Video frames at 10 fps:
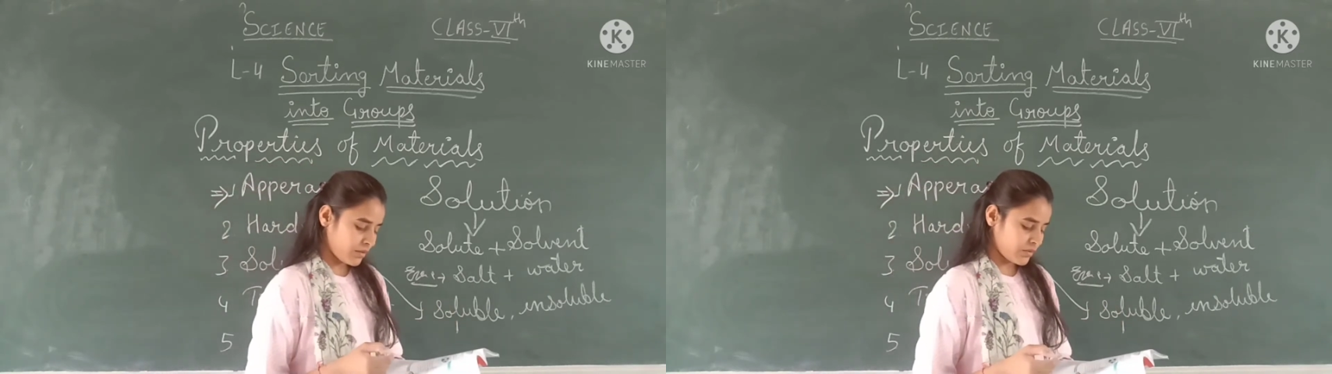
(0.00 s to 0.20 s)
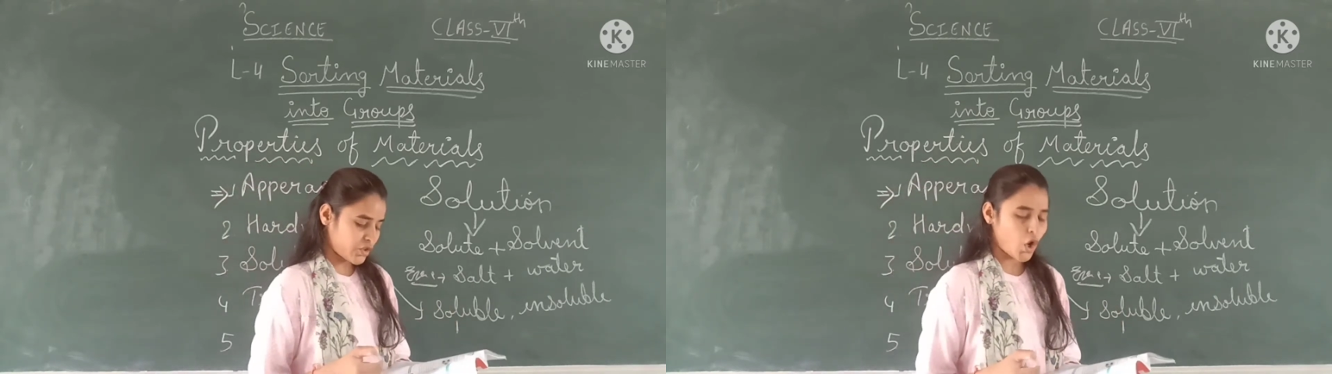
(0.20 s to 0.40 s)

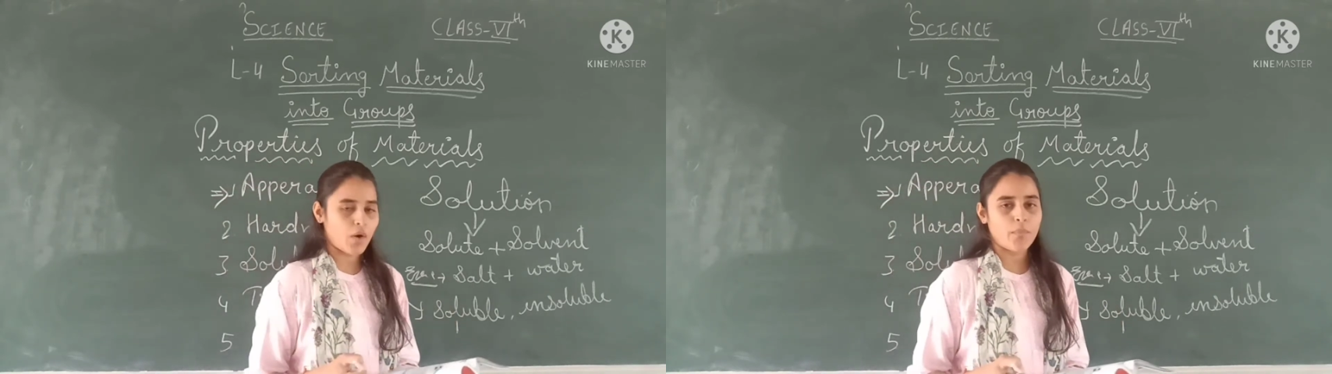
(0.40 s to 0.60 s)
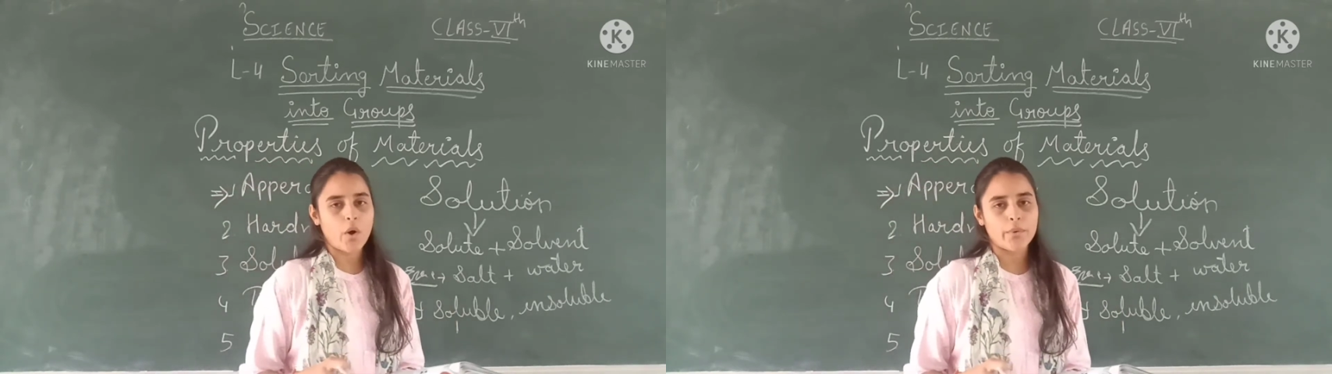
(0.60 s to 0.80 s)
chalk
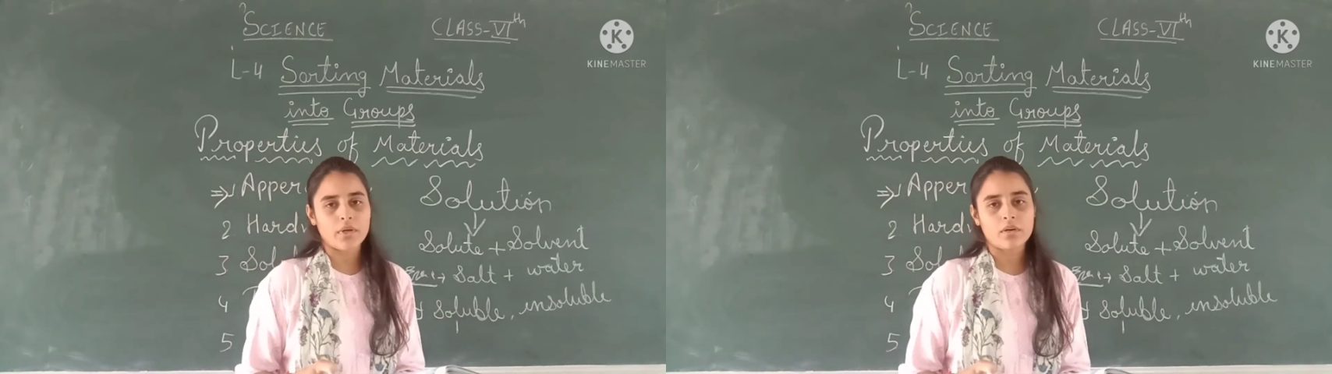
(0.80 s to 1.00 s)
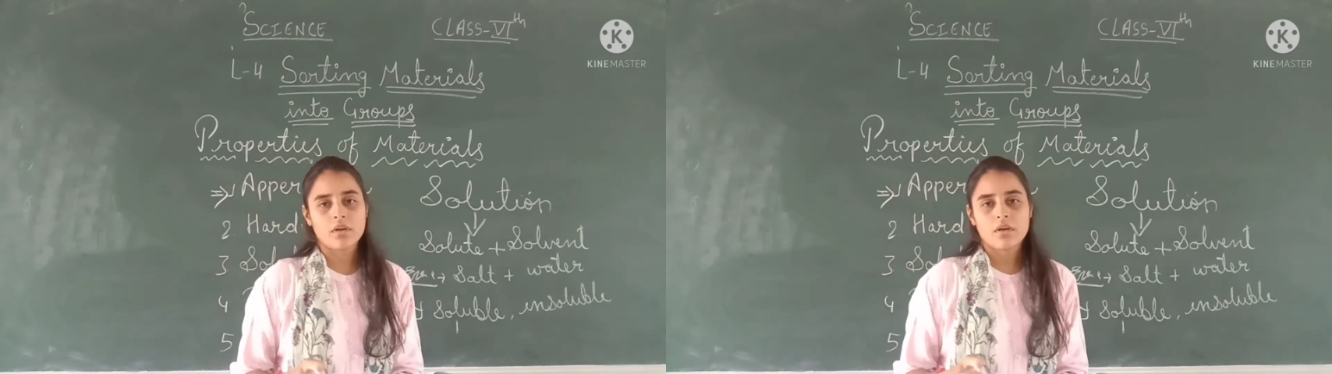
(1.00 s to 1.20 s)

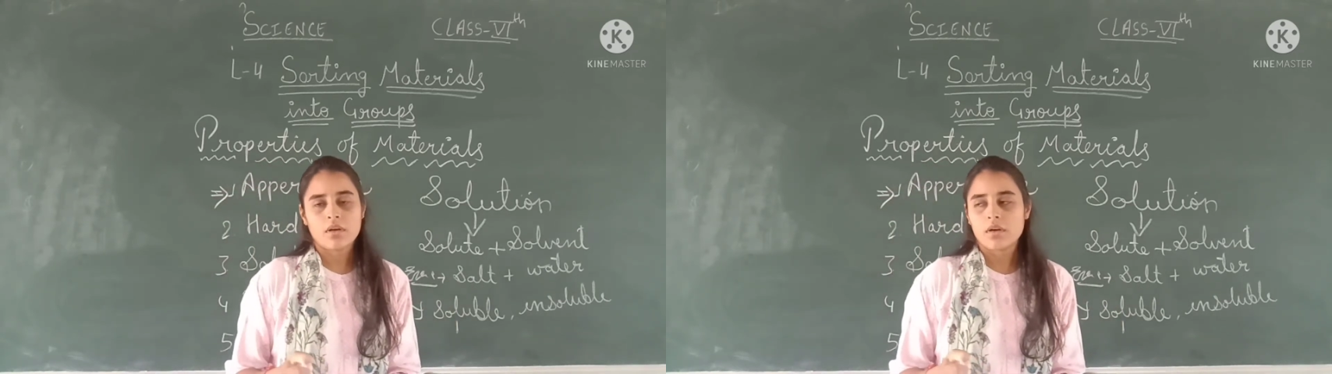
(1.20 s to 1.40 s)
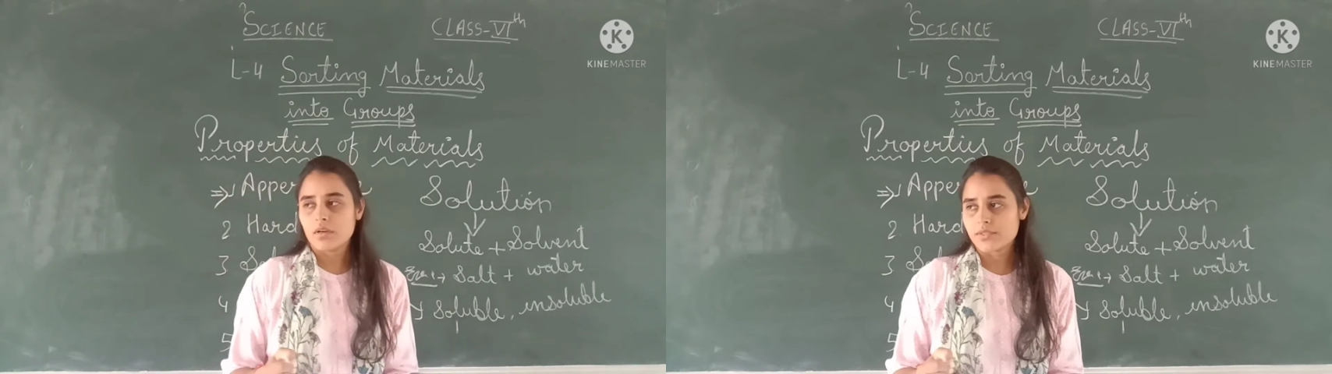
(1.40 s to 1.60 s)
powder,
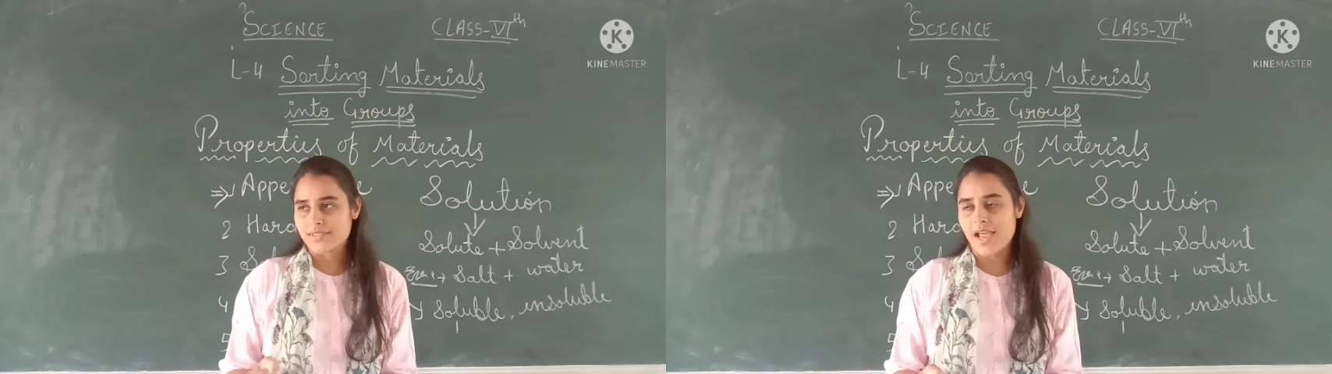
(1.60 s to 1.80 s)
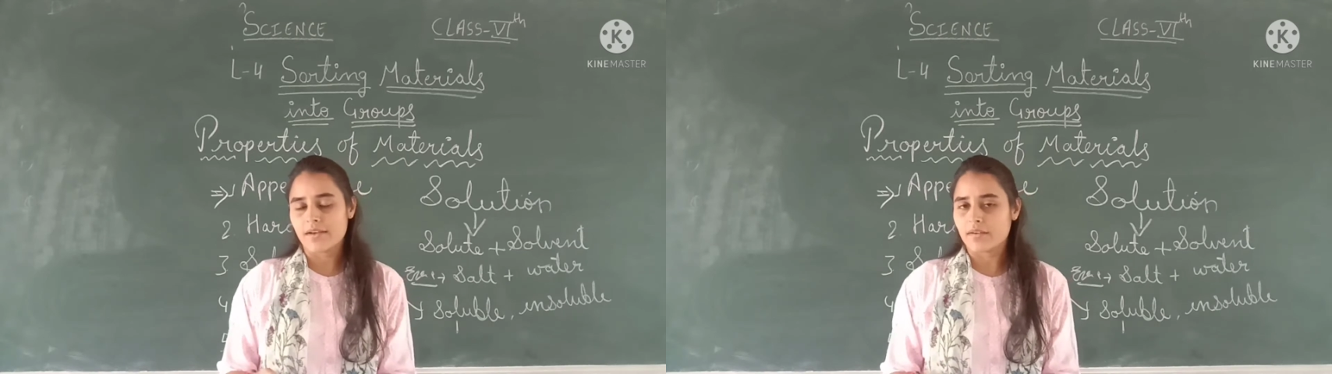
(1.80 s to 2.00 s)

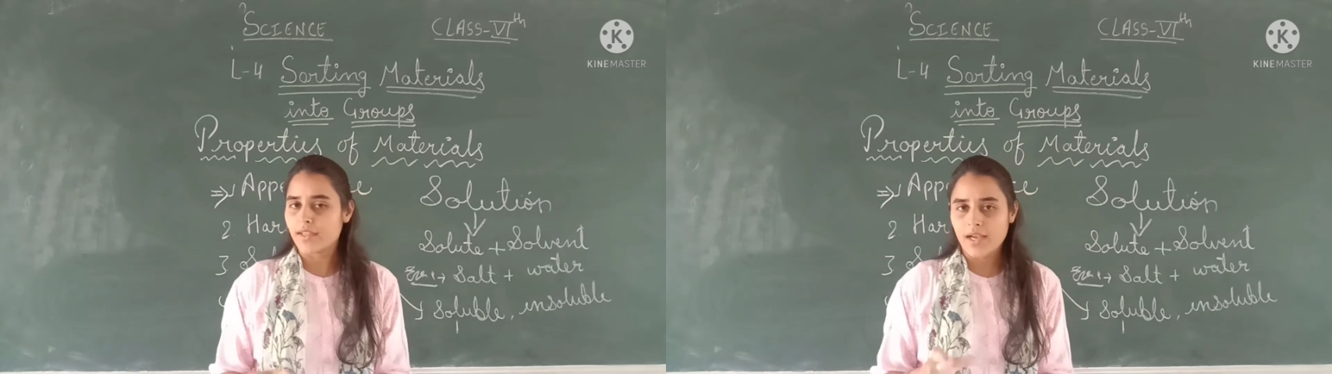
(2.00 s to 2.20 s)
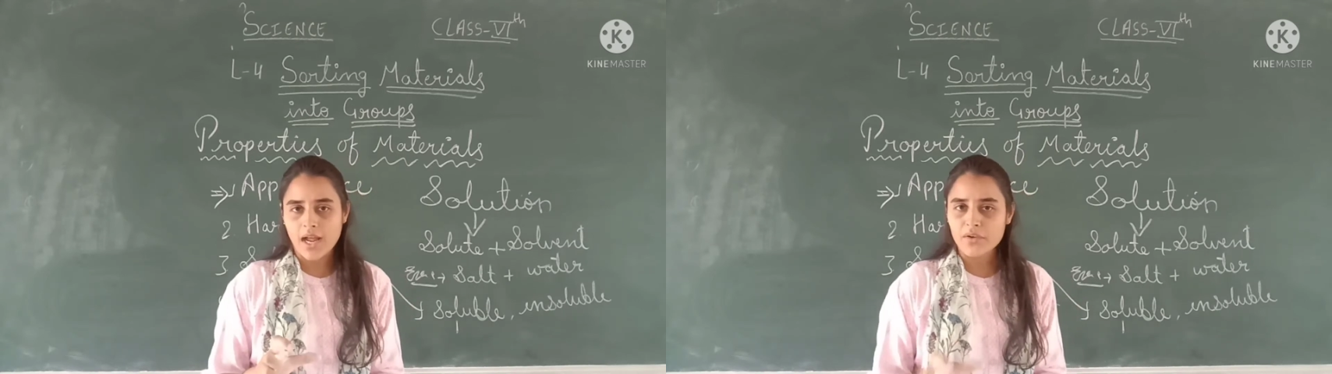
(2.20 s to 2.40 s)
sand,
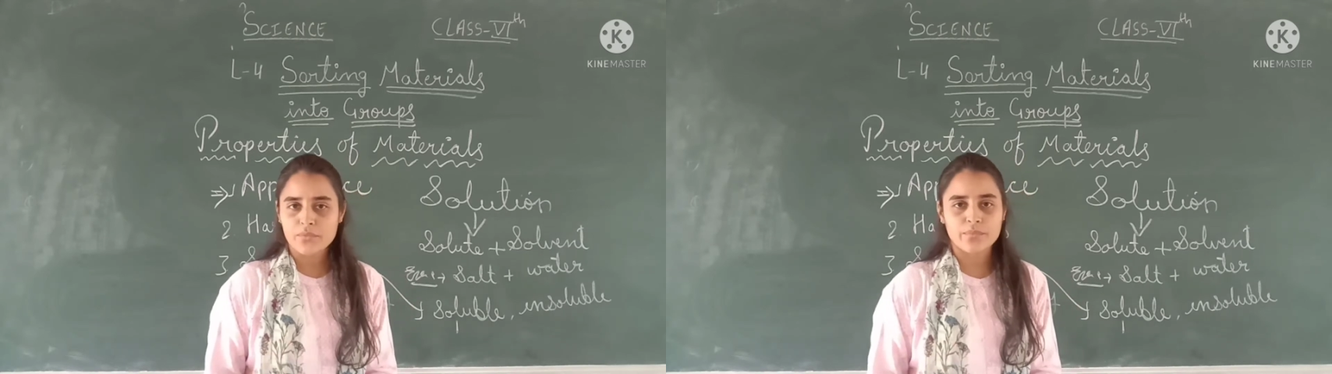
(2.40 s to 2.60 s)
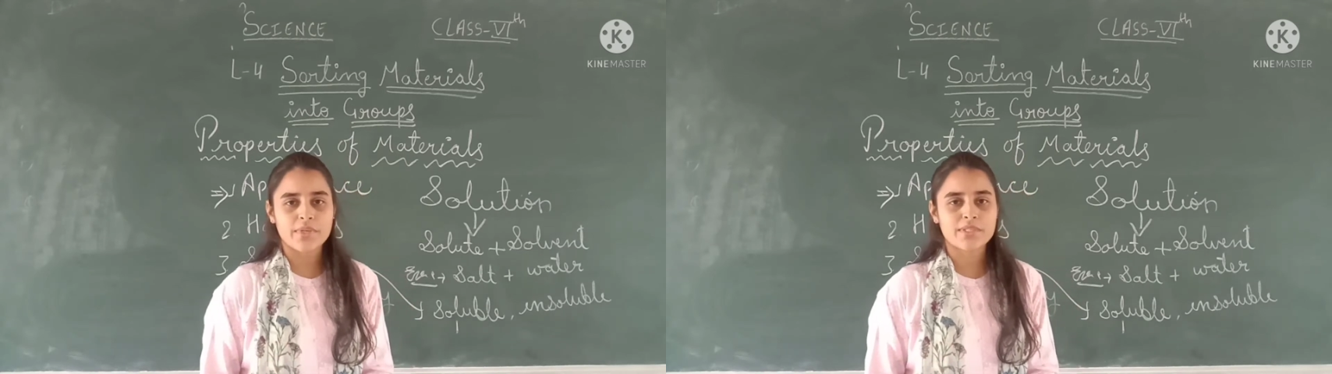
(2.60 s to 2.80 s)
they
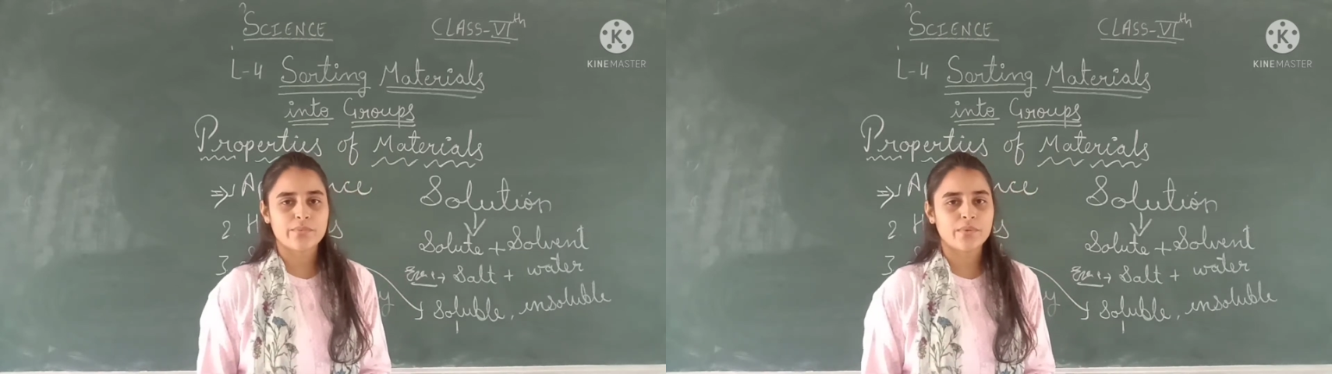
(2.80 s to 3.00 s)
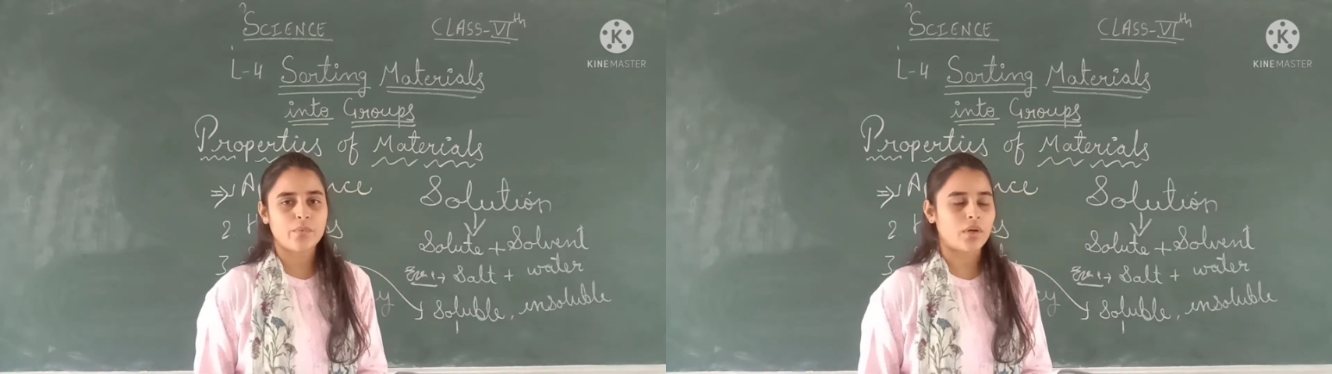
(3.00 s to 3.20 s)
can't mix
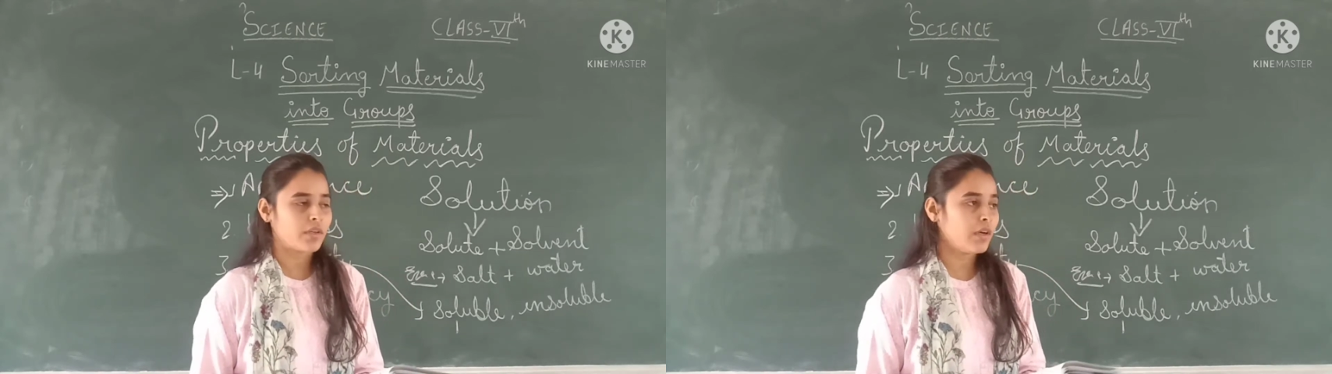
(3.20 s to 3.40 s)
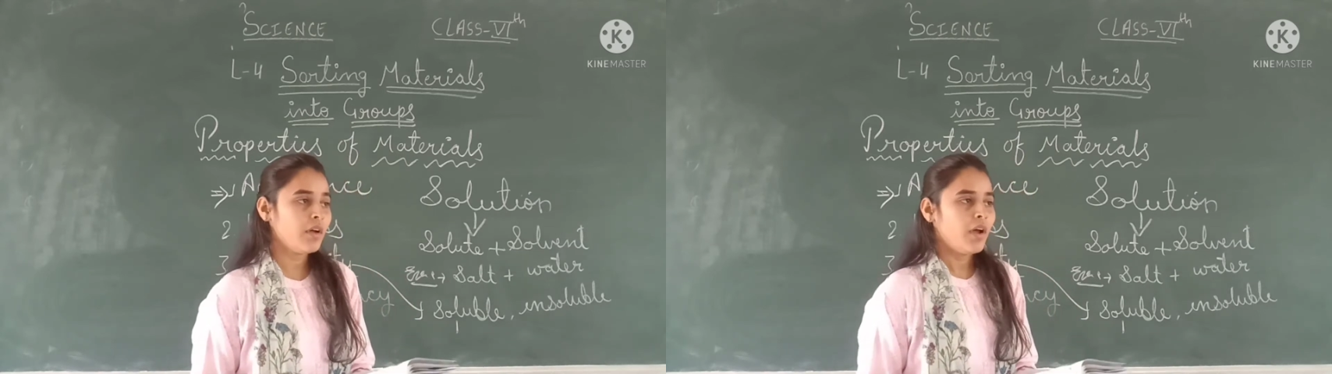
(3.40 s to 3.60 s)
with water,